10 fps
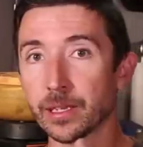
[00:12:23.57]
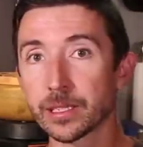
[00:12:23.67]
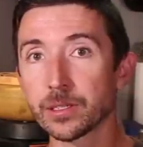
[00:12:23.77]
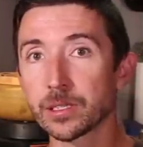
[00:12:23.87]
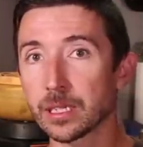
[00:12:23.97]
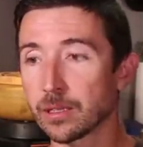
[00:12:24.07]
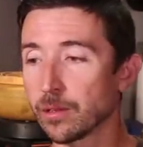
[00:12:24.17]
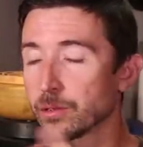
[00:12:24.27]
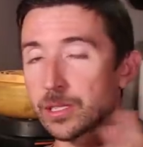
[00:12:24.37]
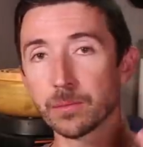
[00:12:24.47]
This is,
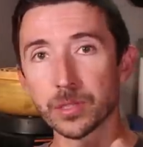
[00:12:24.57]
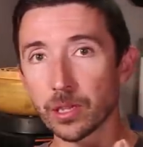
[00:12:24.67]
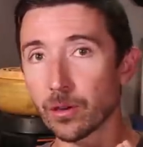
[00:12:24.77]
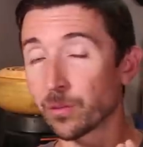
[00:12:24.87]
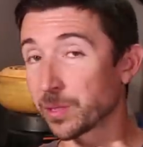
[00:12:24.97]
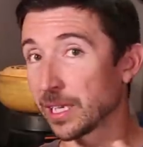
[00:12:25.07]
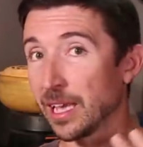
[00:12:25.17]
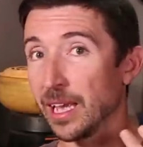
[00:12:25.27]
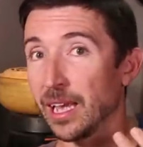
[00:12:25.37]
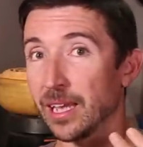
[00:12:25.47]
there are some scopes
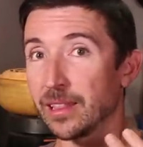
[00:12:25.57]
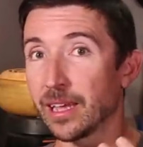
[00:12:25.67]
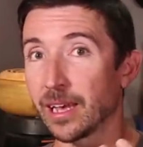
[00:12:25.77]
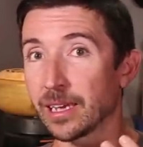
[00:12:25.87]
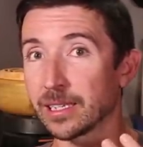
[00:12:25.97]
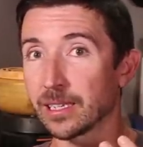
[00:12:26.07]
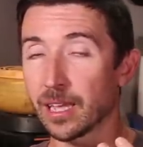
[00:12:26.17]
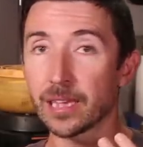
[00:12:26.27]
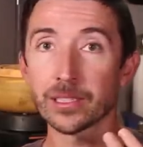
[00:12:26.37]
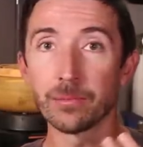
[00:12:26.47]
that
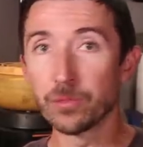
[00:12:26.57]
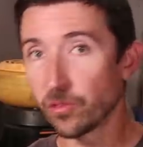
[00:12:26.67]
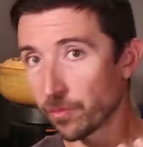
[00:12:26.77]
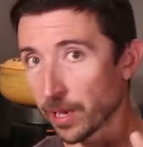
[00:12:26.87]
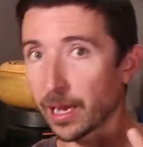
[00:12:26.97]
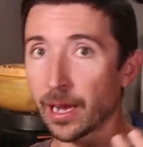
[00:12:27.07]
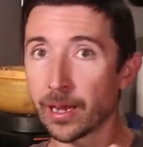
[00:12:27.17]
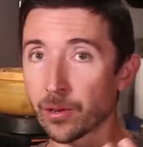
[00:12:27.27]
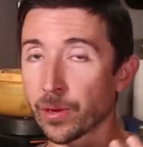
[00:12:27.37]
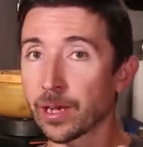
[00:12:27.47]
as I move my
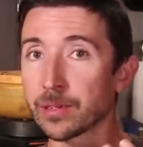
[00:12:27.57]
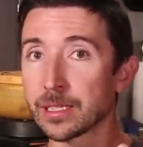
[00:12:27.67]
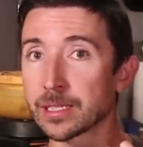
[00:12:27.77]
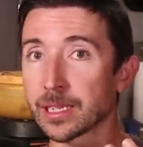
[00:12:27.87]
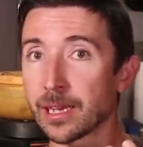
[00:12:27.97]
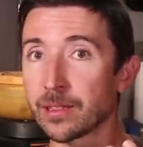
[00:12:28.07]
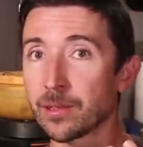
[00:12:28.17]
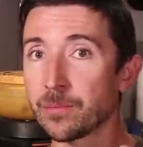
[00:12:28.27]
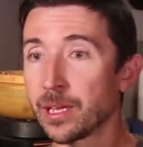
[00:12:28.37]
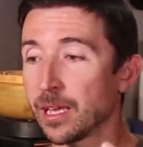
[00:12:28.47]
eye around inside
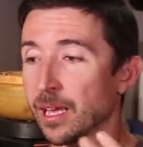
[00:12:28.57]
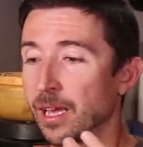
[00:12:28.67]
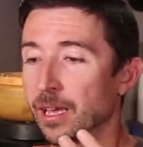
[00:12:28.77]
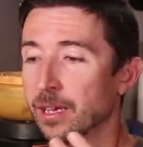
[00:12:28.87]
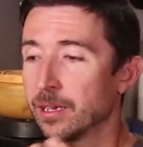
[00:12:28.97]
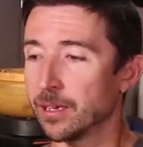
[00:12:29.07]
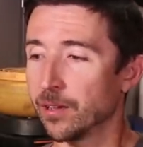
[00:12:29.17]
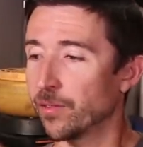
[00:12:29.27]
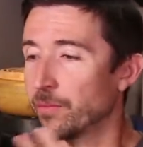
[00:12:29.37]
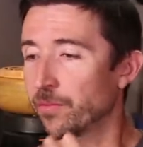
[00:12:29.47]
them,
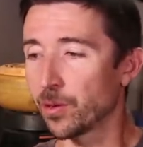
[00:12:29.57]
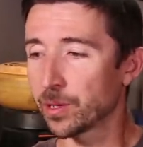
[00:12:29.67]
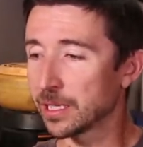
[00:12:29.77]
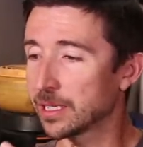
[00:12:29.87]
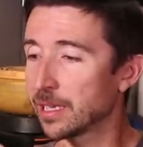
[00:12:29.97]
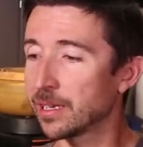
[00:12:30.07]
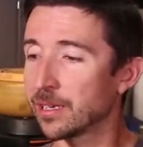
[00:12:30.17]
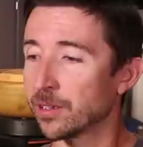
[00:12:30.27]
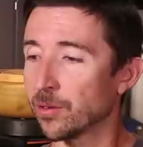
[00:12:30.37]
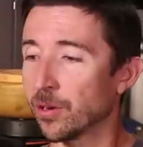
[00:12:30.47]
if I'm focused
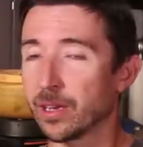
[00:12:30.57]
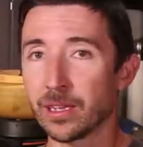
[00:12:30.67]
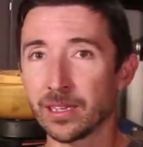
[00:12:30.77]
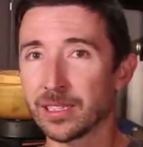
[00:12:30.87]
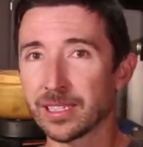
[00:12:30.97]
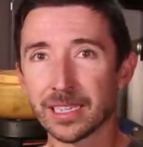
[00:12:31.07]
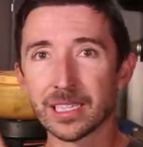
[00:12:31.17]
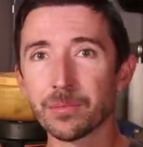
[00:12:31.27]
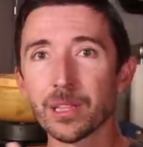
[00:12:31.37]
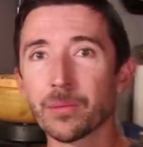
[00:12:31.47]
in, or it's like
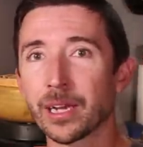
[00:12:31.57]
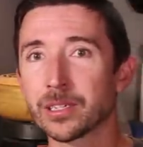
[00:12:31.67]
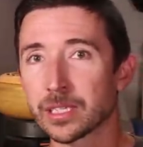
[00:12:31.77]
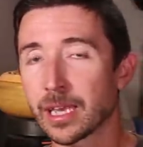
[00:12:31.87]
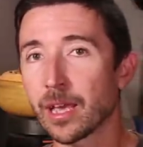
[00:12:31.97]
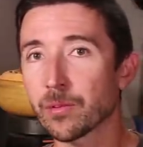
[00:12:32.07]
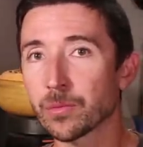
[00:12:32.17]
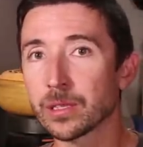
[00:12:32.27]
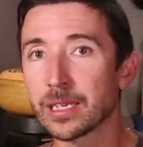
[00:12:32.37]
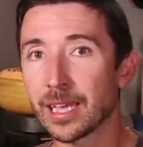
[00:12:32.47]
some of them I just can't
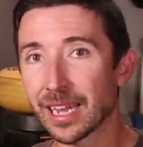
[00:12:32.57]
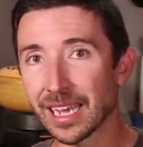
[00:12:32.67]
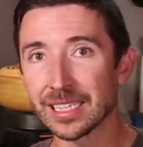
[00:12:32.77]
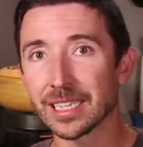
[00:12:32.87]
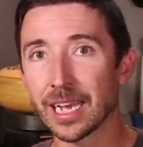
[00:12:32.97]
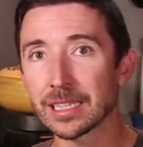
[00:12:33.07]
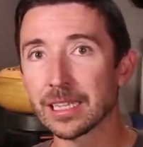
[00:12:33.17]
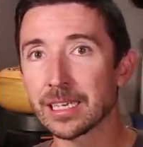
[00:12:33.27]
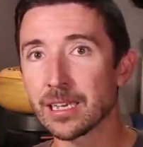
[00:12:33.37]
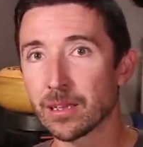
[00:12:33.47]
really get
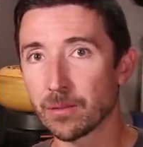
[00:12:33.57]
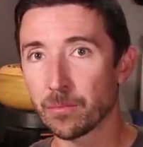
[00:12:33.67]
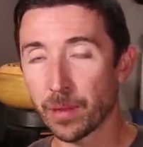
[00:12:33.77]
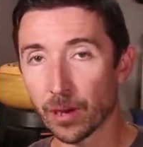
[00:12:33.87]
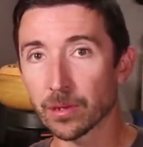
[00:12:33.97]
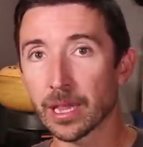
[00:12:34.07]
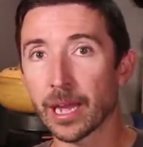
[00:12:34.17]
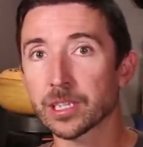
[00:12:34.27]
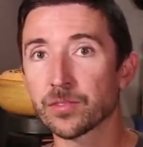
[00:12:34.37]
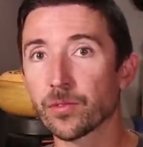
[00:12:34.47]
exactly
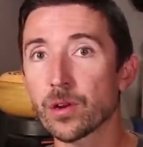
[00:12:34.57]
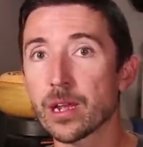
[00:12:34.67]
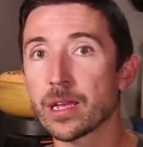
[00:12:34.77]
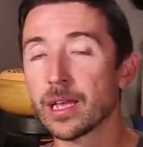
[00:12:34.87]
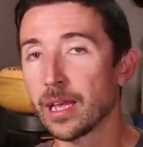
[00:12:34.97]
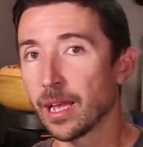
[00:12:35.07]
parallax free.